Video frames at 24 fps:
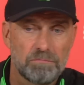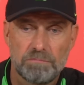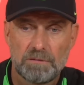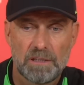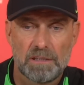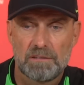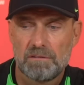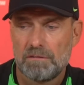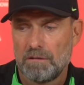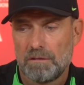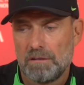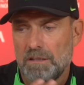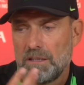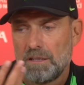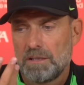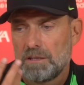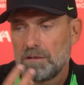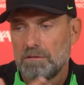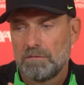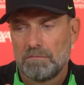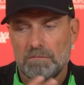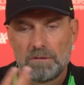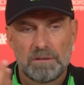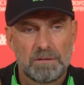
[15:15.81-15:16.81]
That's not an
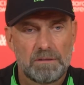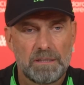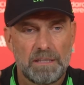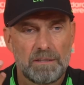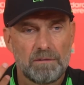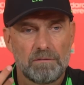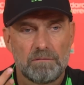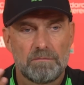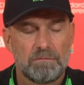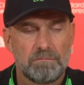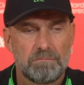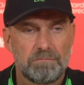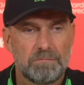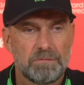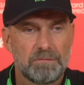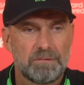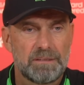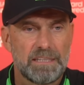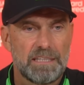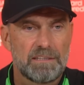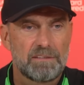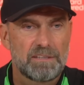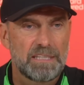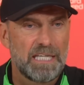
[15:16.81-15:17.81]
issue. You cannot.
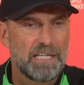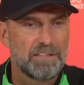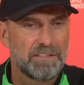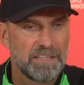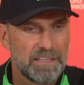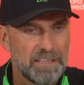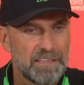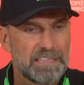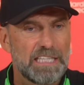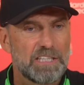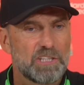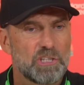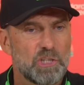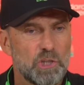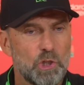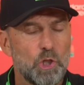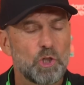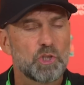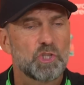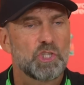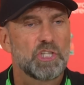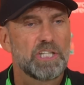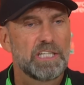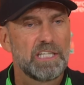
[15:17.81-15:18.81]
that I think that's
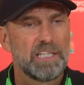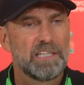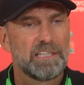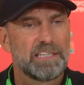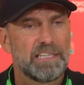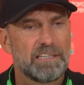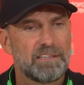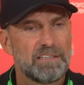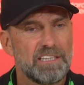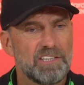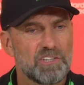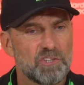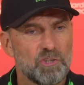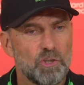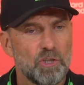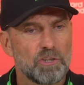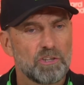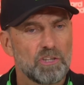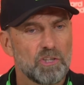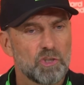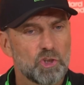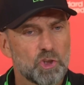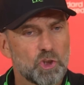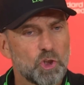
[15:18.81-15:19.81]
logical. That he's not
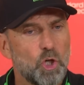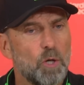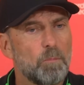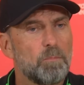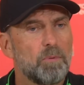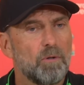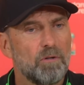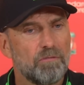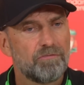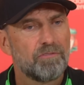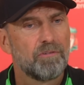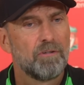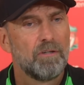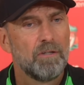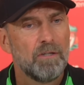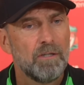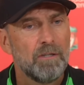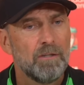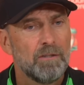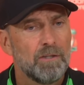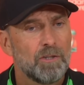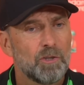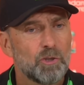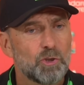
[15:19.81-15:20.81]
a shop of
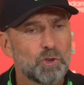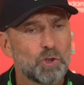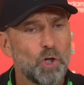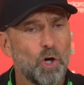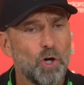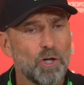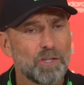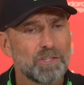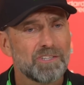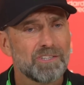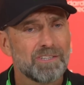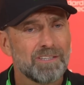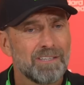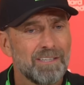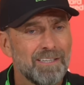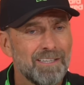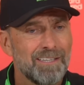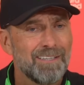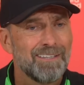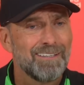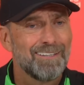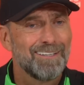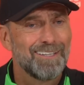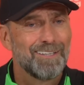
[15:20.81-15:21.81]
shirts
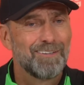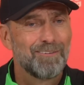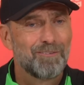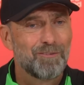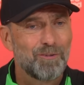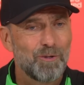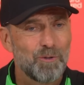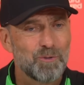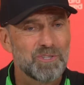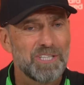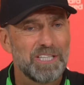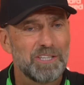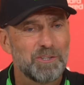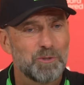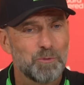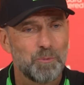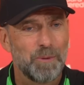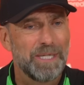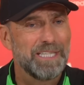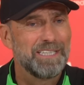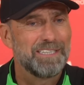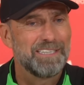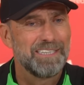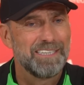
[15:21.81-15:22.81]
and throws them
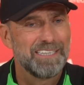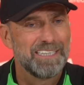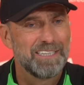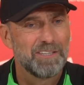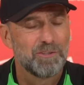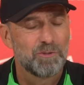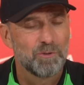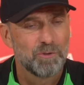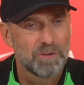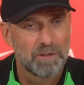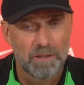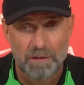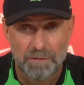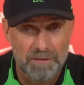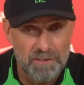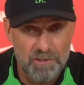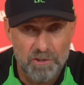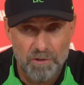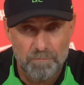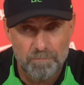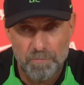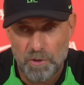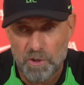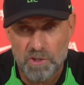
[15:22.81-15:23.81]
20 into the ground. It's
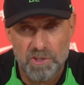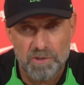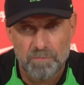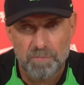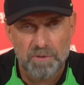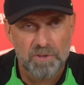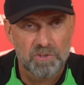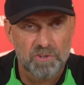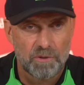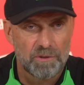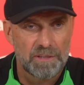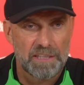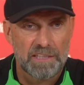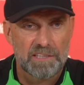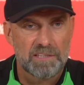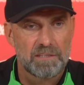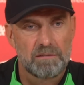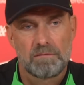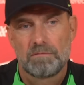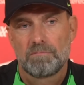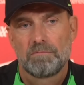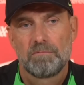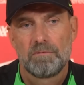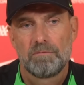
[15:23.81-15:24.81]
not possible. So that's
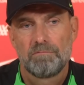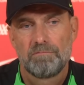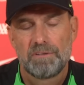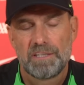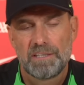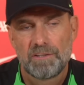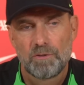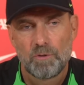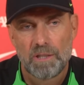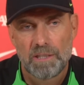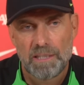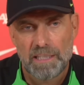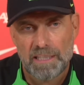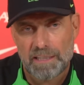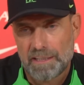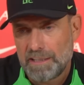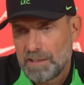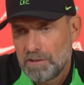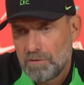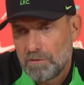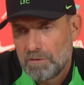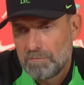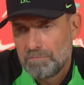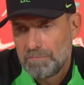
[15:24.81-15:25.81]
when you are lucky,
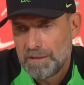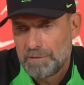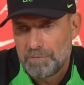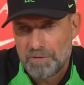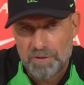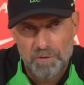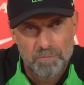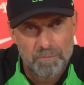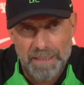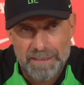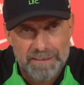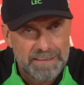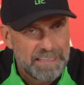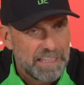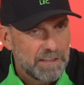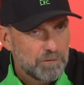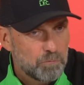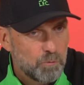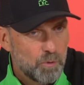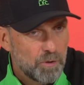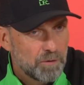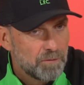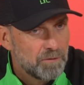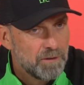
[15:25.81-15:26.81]
you, maybe you might get
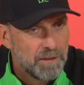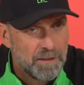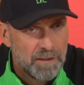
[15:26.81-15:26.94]
one.